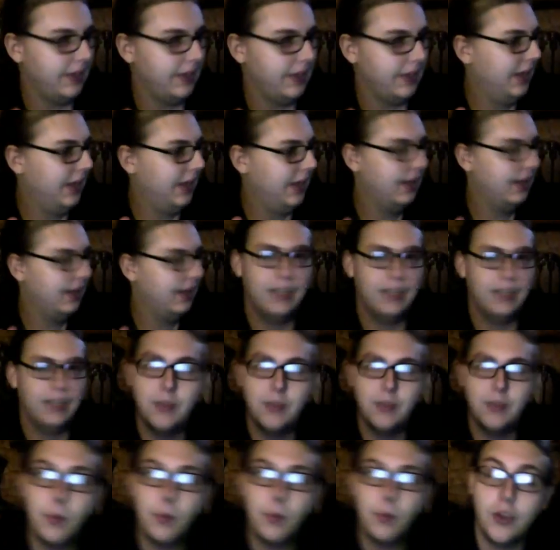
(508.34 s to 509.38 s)
One
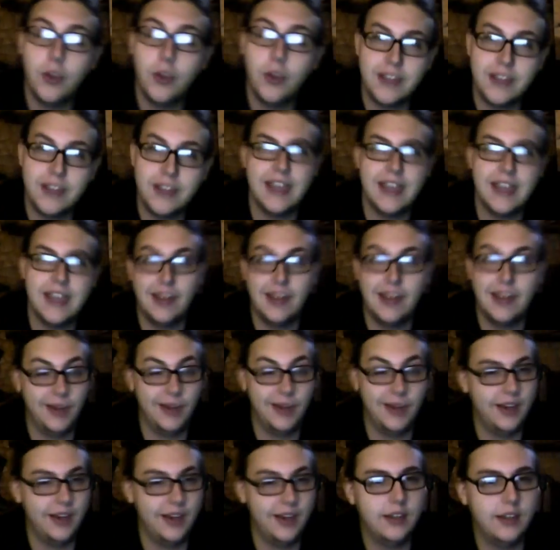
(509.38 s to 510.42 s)
more thing to add, right?
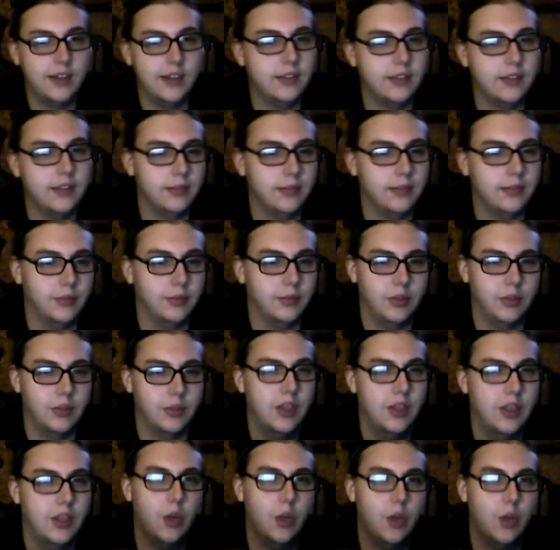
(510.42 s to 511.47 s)

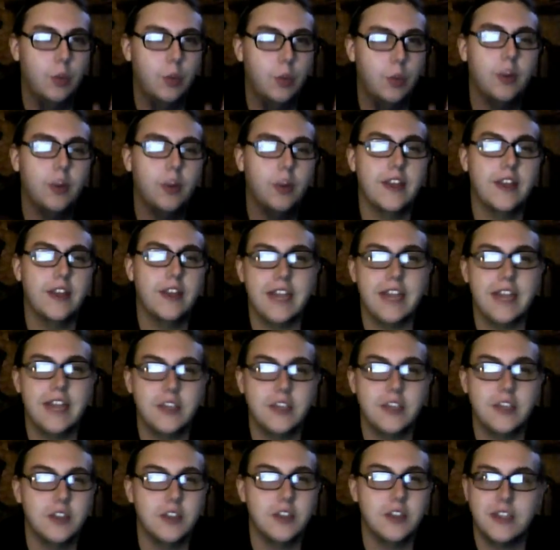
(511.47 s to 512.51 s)
One more thing to add
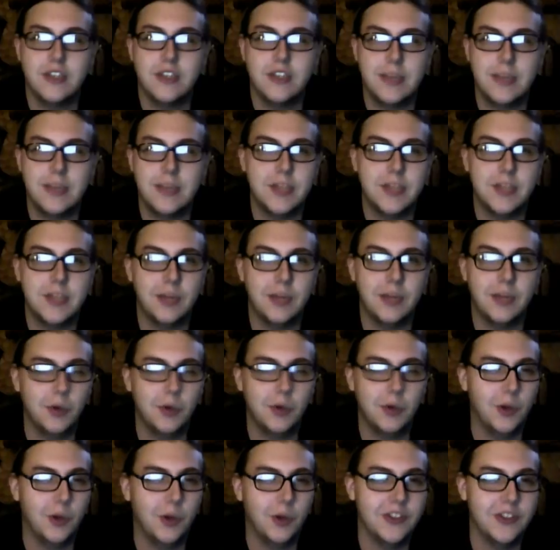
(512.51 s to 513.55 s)
to the tabletop
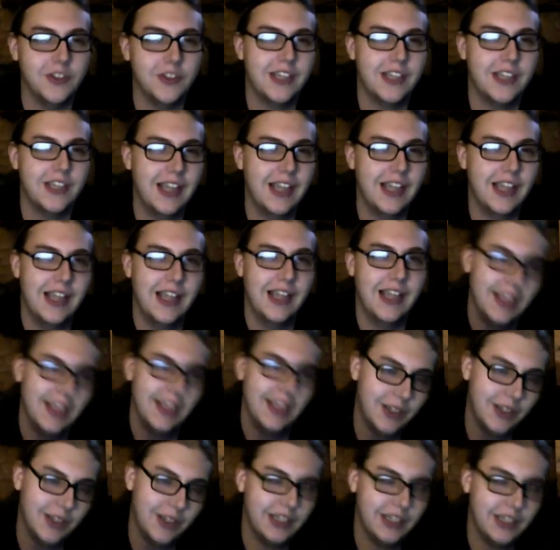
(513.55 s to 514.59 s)
rules.
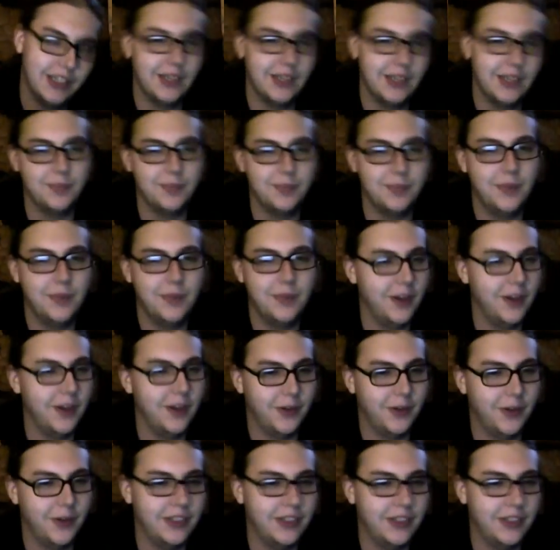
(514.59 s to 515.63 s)
You know,
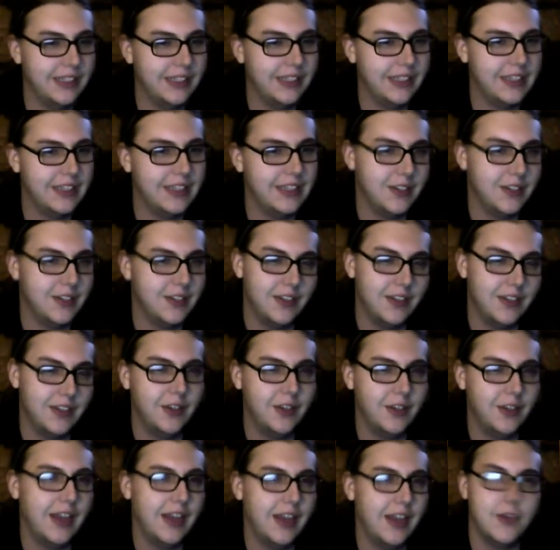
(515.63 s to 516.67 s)
you
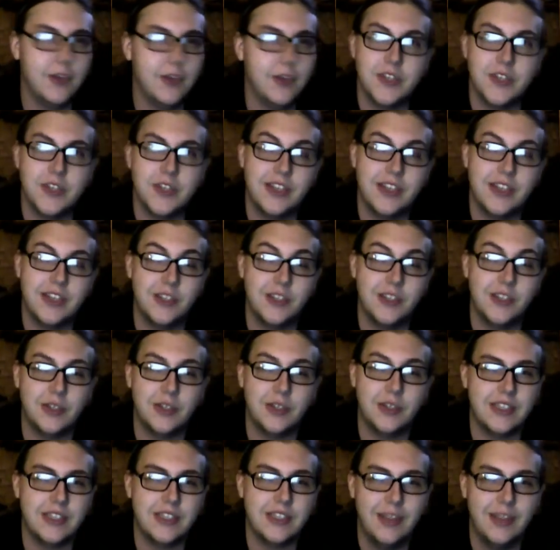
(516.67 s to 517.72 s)
gotta do what you gotta do.
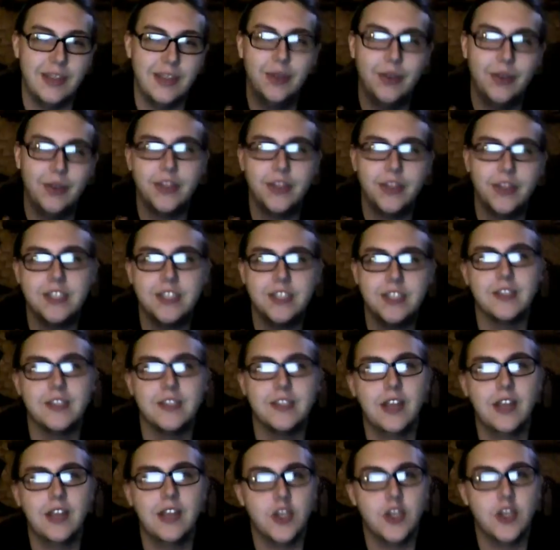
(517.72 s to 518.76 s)
I really want this
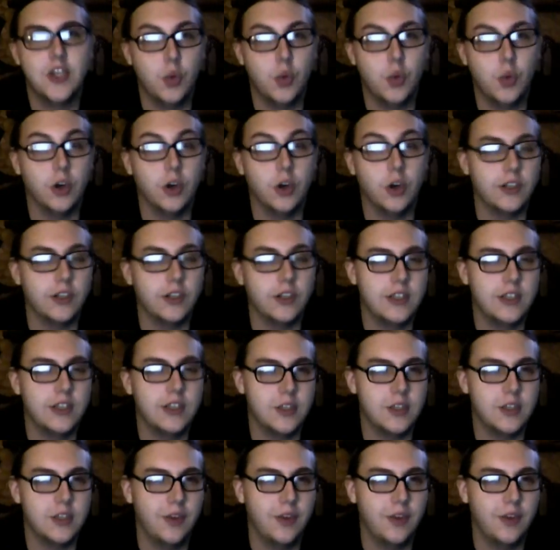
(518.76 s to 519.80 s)
to work,
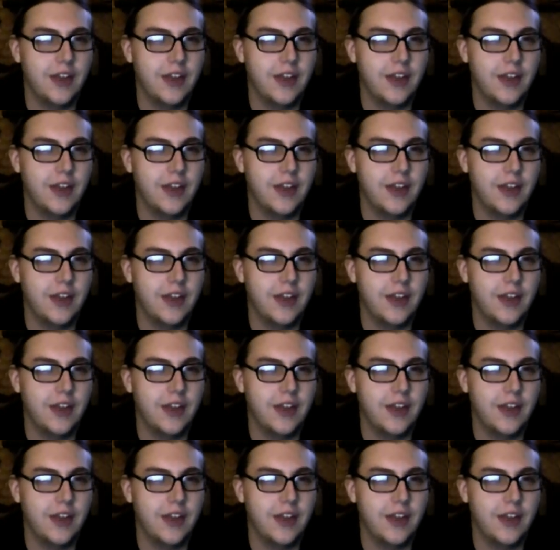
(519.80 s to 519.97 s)
so I've